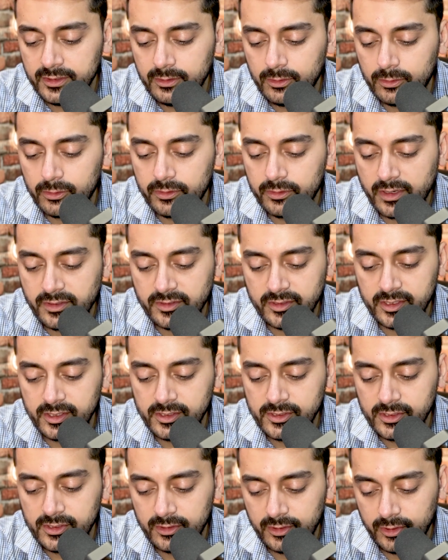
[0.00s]
or
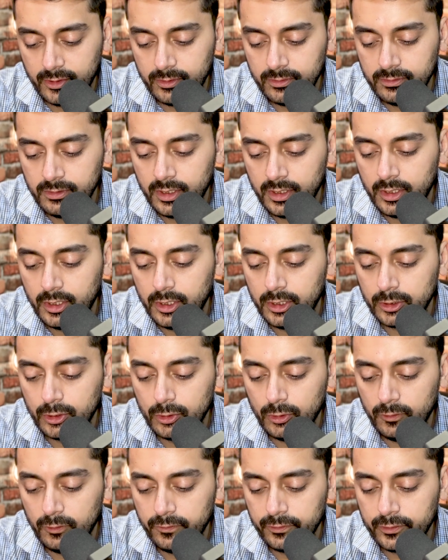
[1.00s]
resident? No.
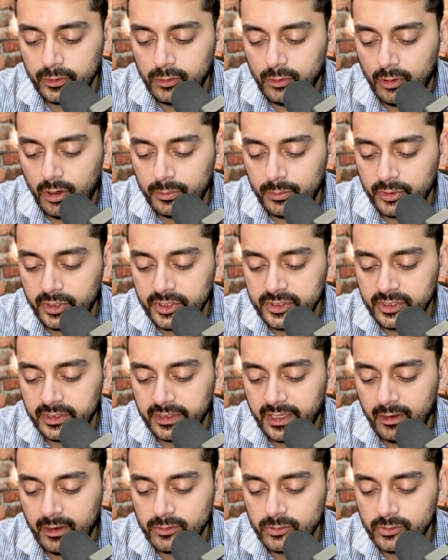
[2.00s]
Gulf Cooperation
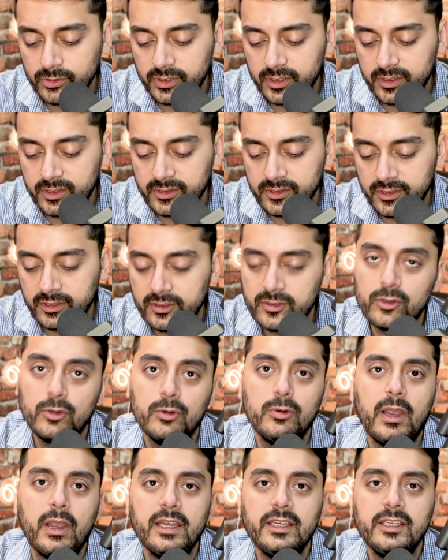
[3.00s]
Council citizen.
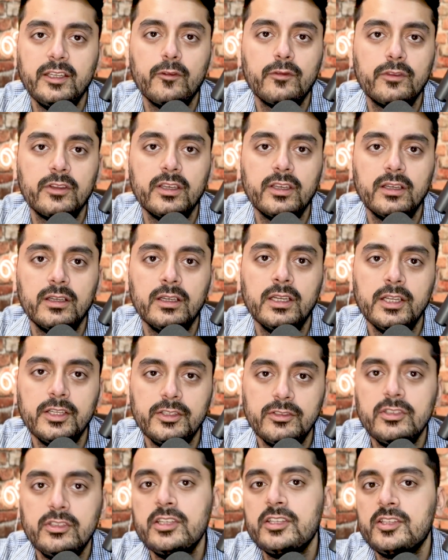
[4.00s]
So any of the
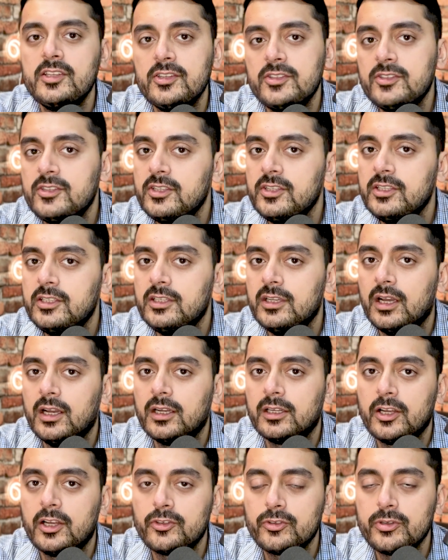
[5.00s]

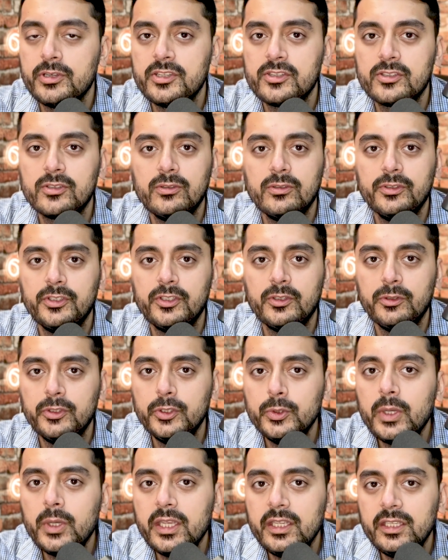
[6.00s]
GCC countries. So, you know,
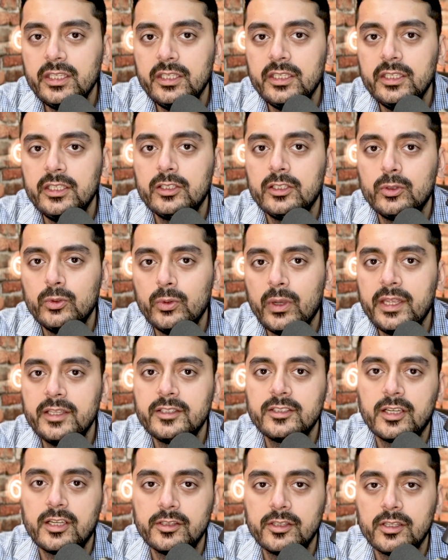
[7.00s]
UAE, Kuwait,
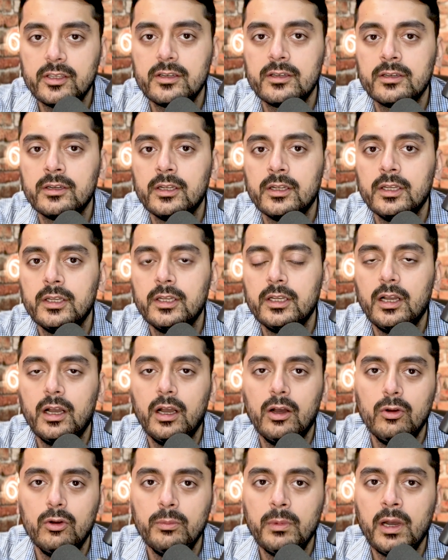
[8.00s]
Qatar,
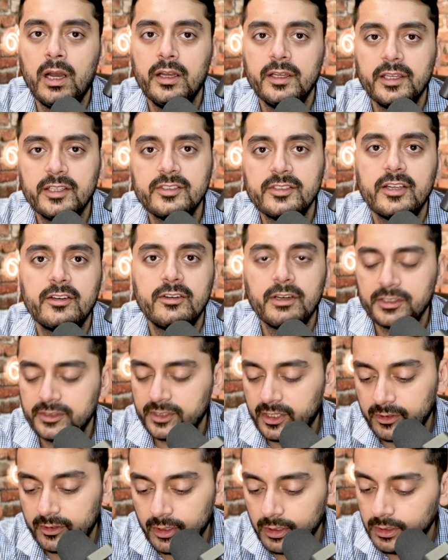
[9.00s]
Oman, etc.,
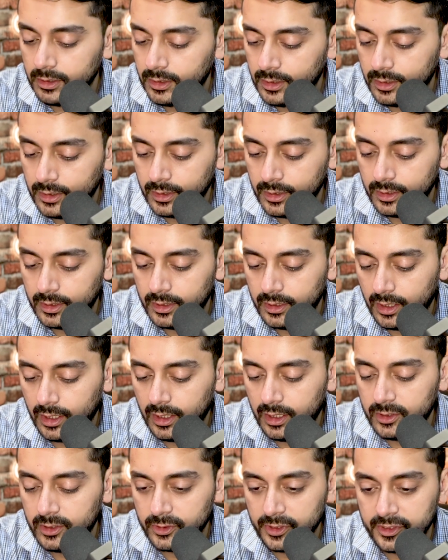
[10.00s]
etc.
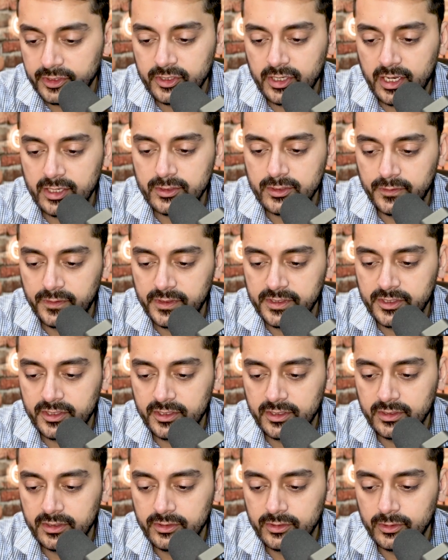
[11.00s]
Or international
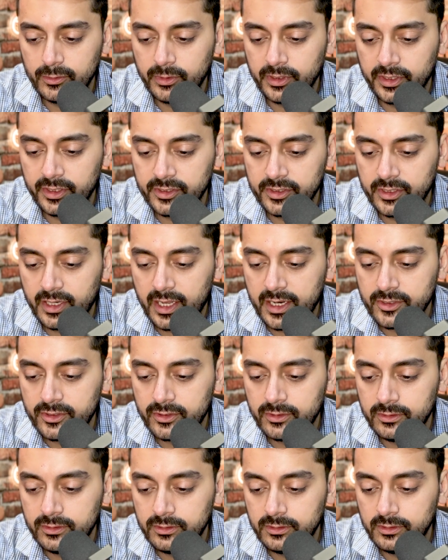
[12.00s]
visitor. So we're
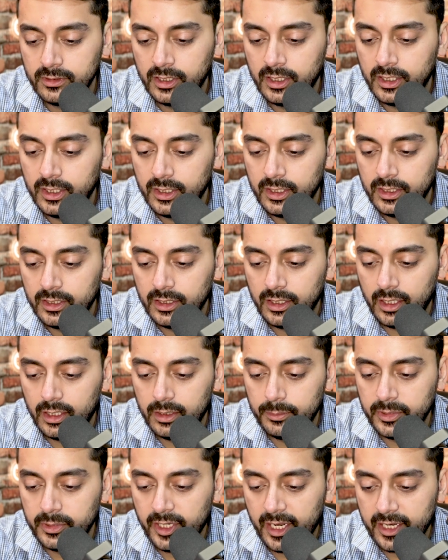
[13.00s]
international,
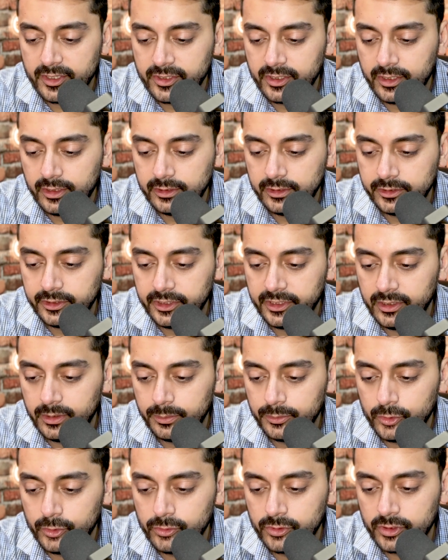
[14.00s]
but nationality,
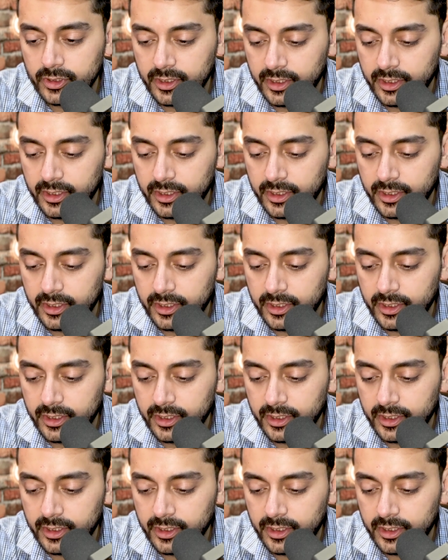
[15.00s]
I'm choose